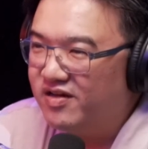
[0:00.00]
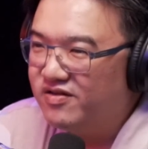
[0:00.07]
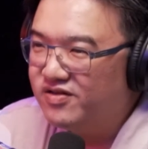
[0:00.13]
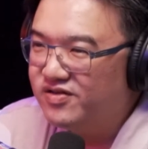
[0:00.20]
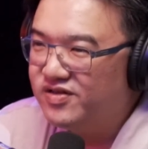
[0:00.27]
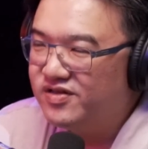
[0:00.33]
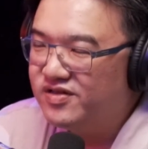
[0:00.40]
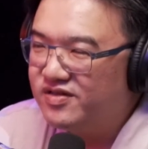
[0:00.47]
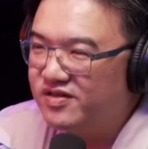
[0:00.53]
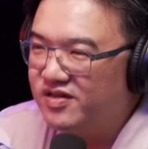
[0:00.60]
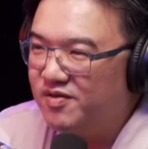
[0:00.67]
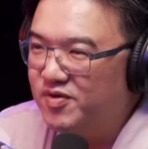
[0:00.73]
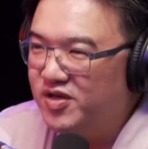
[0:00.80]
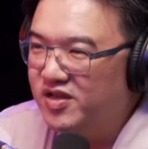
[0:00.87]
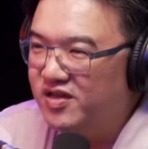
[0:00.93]
Because I
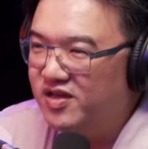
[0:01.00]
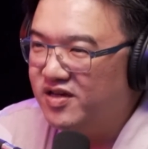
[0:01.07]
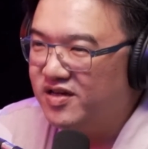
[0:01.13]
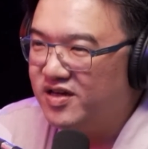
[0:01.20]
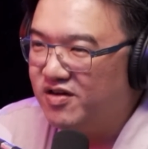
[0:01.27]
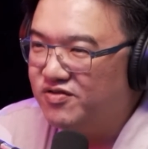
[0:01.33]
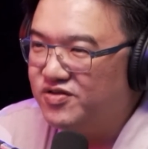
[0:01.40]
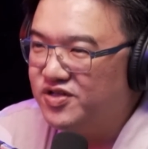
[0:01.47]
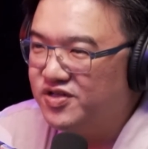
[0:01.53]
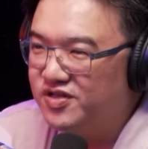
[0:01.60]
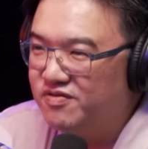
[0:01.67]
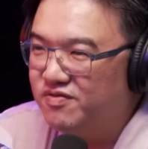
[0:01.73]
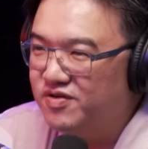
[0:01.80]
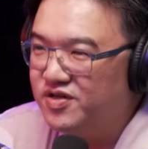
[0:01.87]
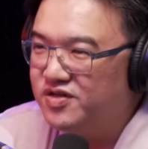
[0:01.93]
mean there are cultures
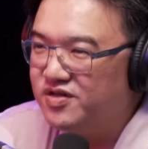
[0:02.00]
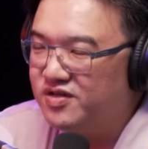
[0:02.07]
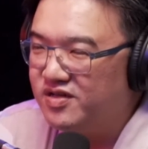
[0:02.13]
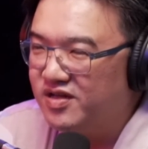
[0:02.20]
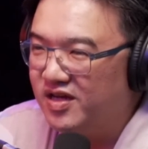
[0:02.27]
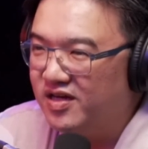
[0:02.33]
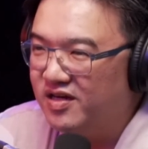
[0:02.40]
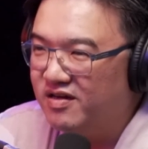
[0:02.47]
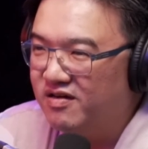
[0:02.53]
in which like